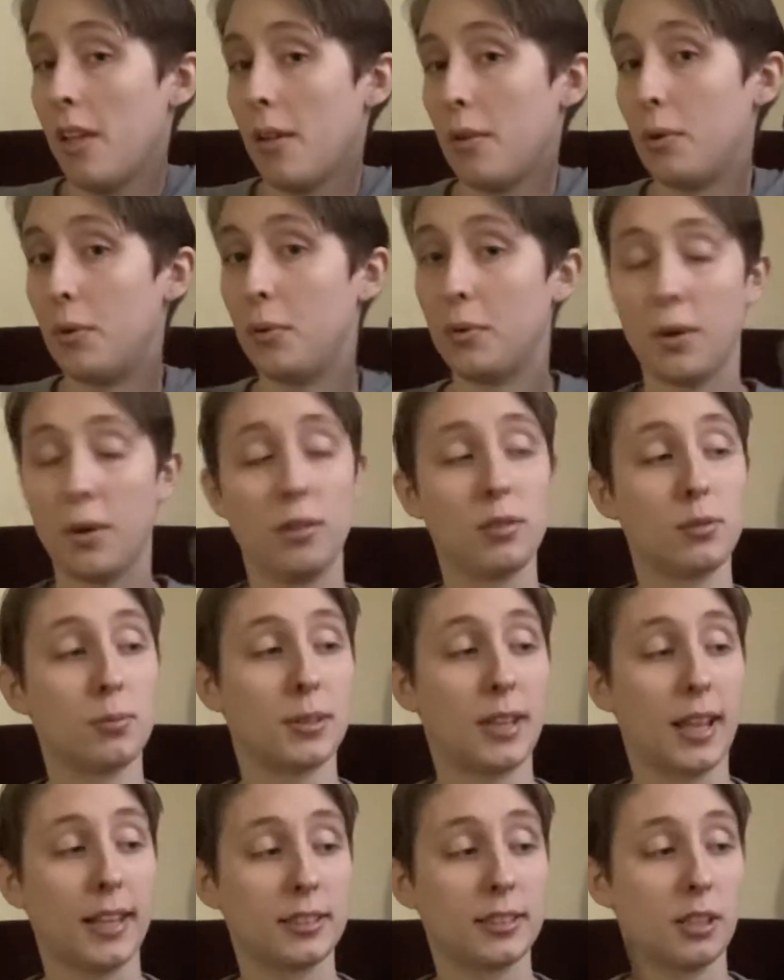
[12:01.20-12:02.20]
Who knows what
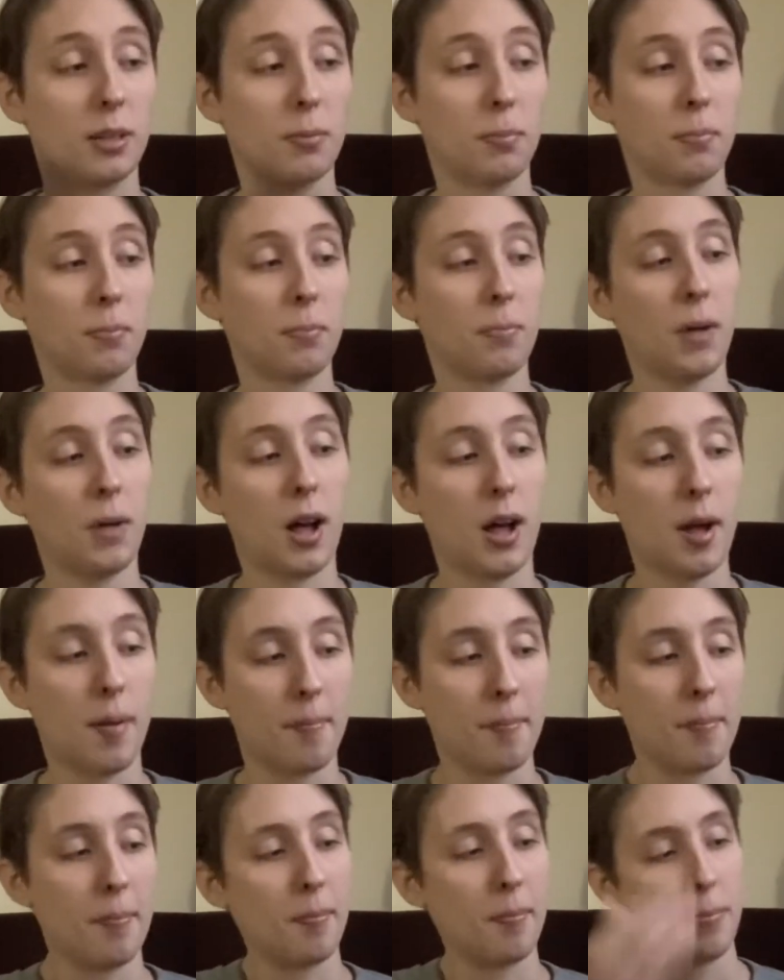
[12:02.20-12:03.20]
that's gonna
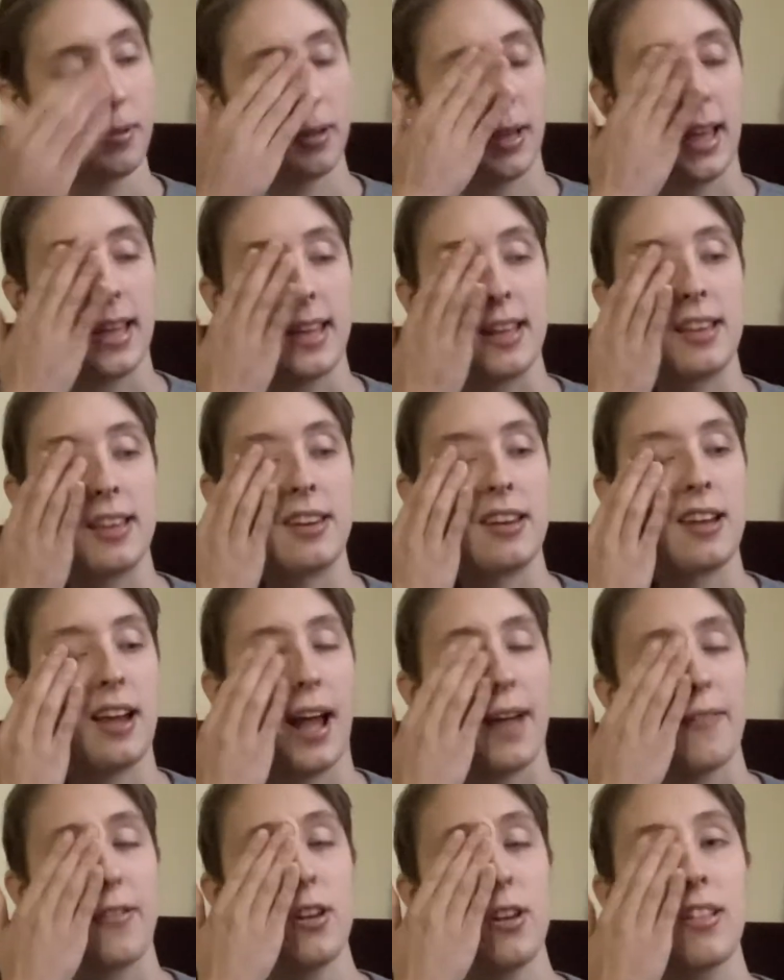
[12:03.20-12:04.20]
play in.
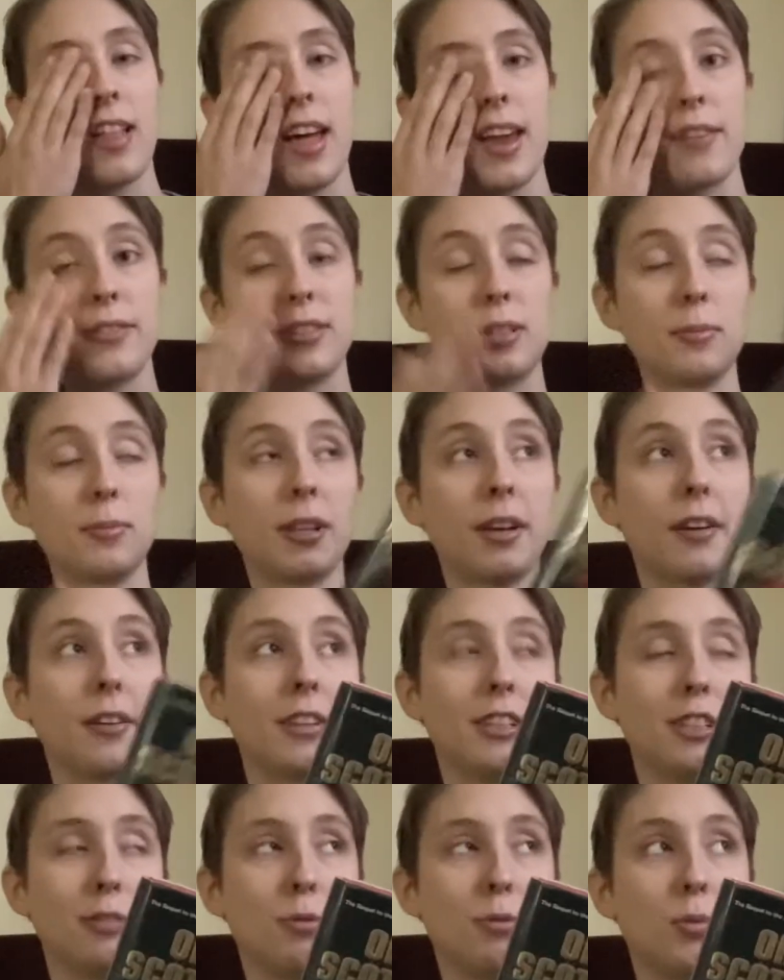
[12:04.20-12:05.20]
I found a lot of
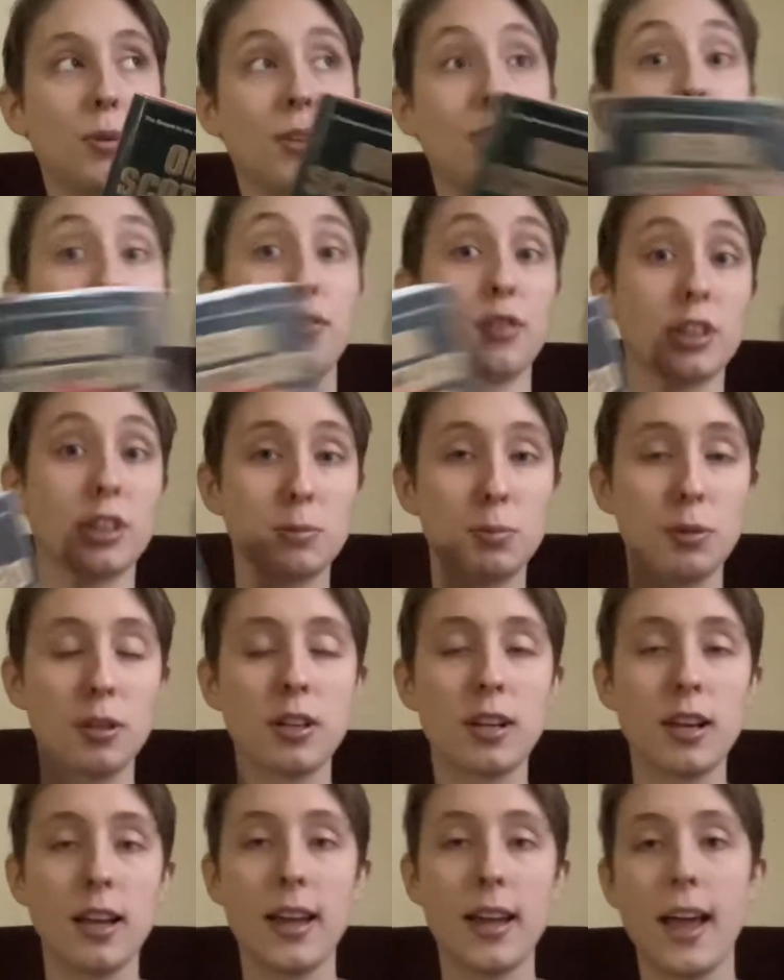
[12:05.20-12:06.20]
similarities between the first
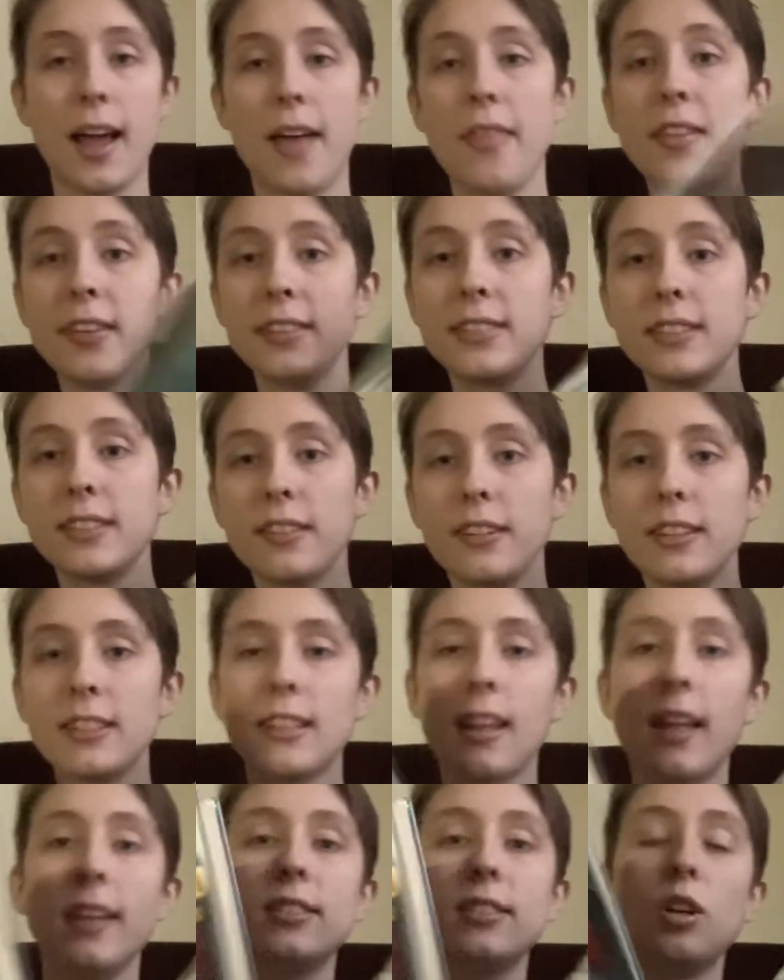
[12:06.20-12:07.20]
book and this series,
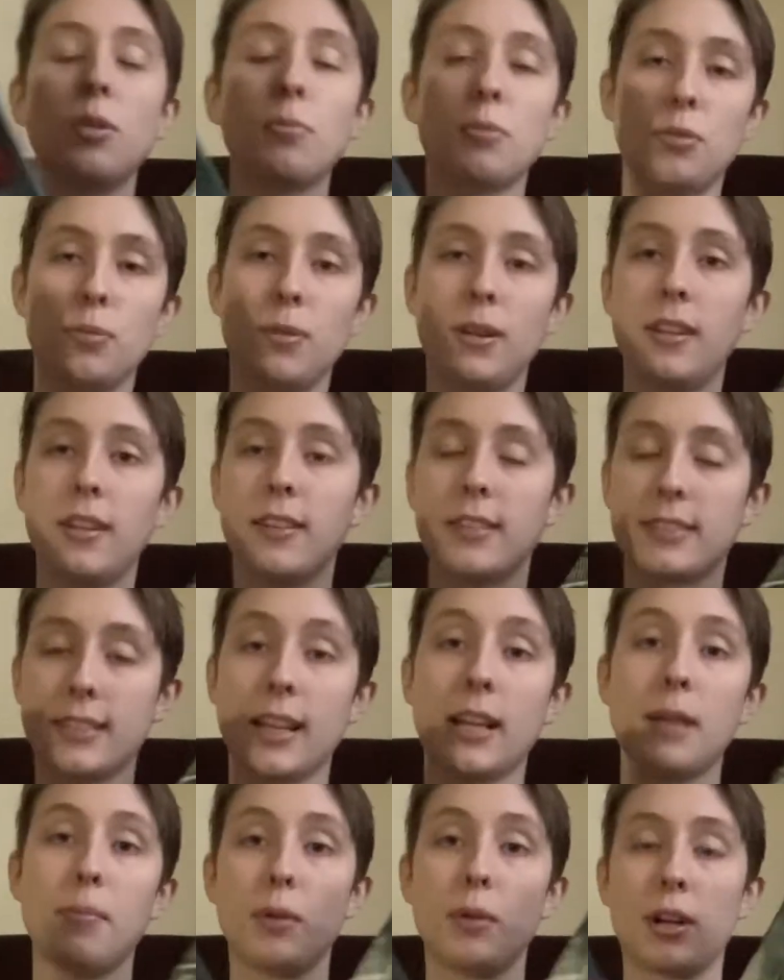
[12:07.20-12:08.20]
less so between the
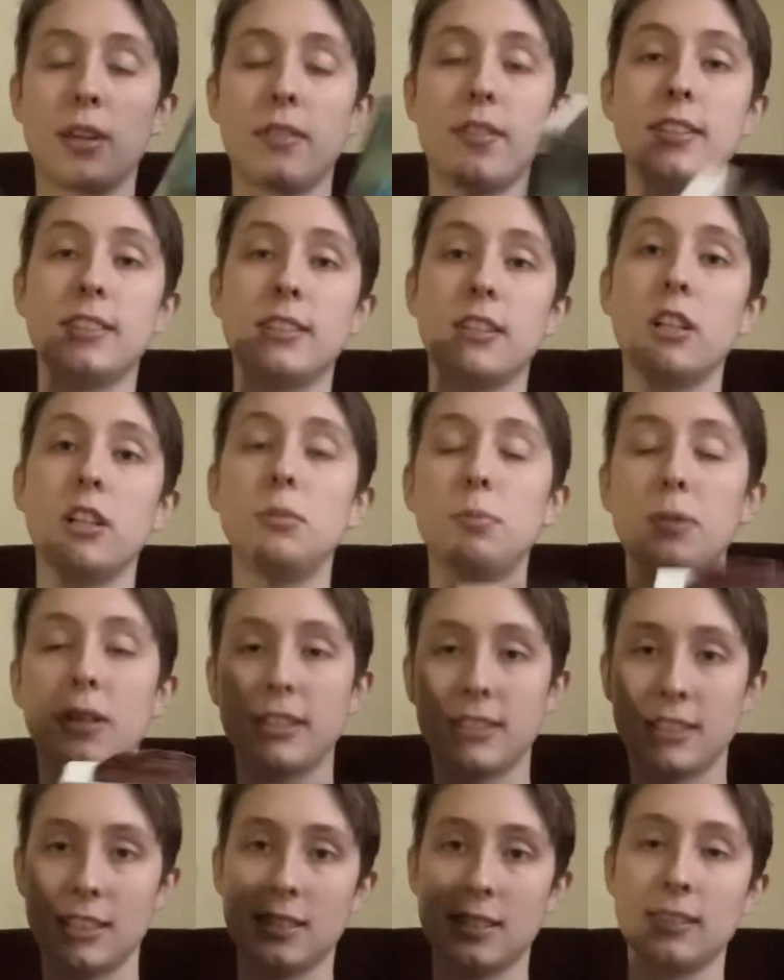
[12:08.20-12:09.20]
second book and the series,
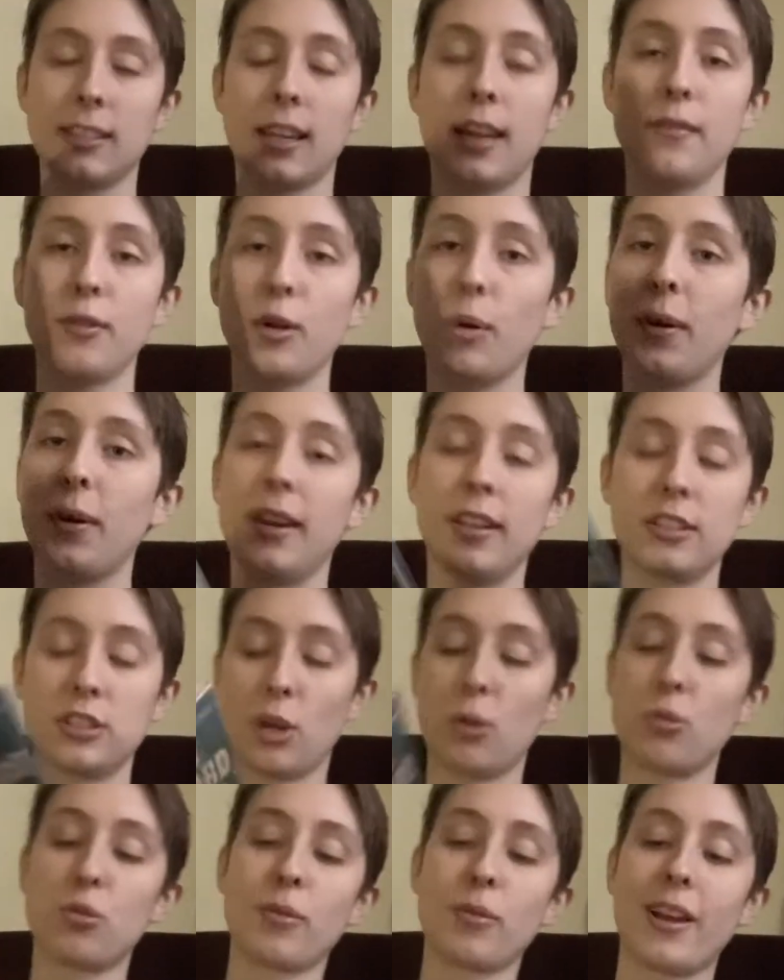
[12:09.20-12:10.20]
because this is kind of going in its
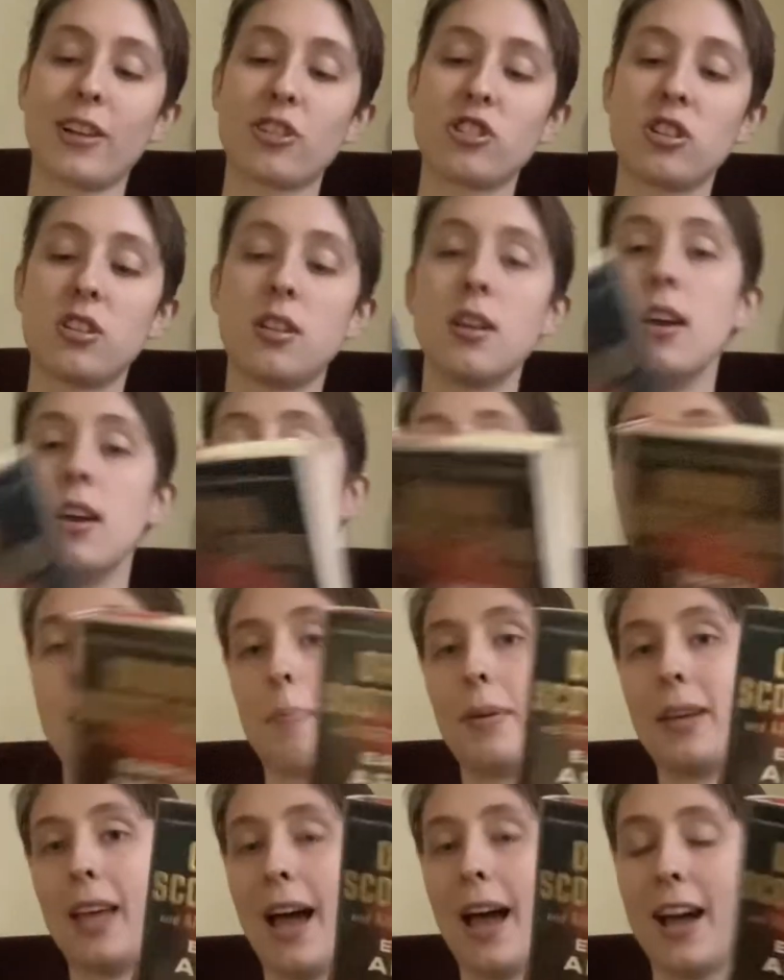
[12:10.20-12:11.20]
own direction.
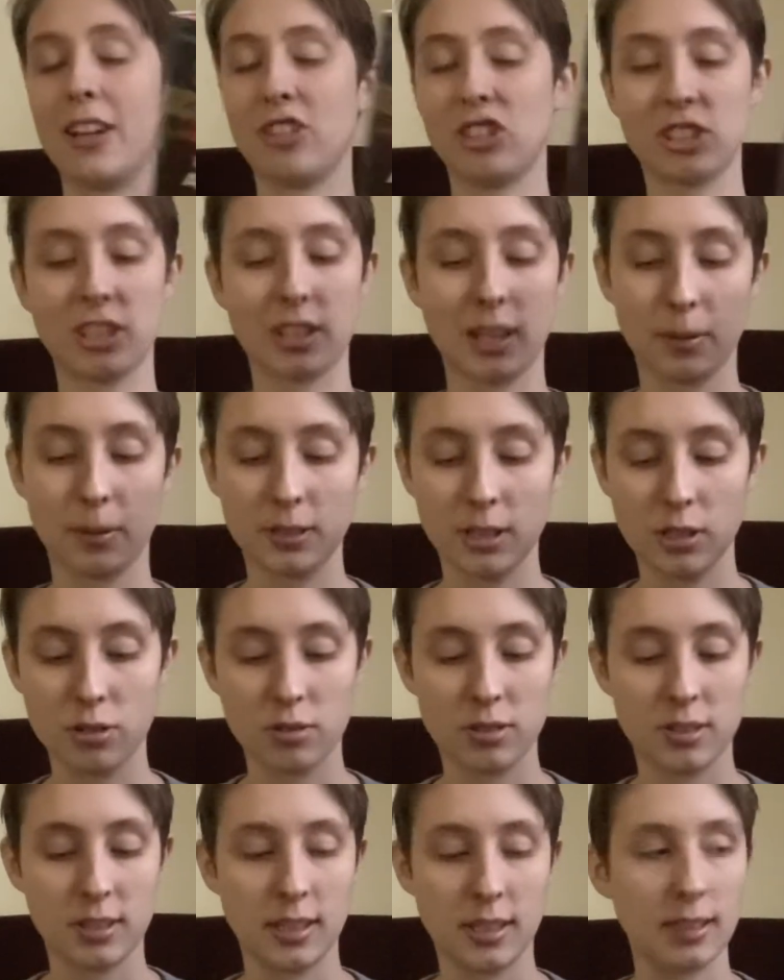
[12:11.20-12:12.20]
But yeah, I just thought that was
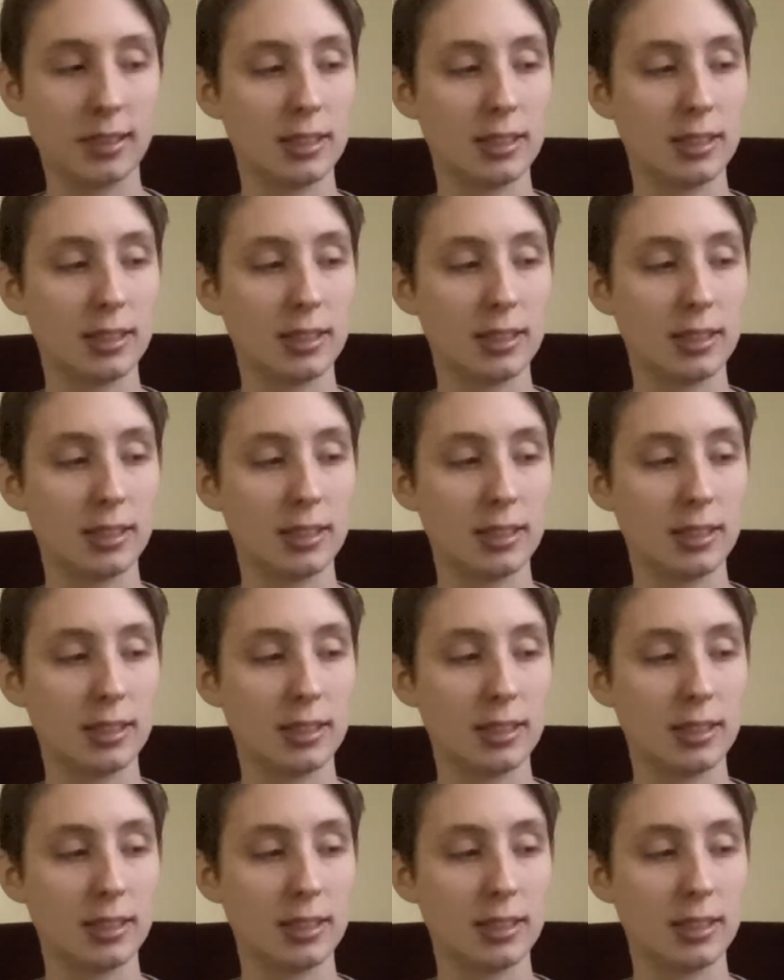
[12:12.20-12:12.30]
interesting.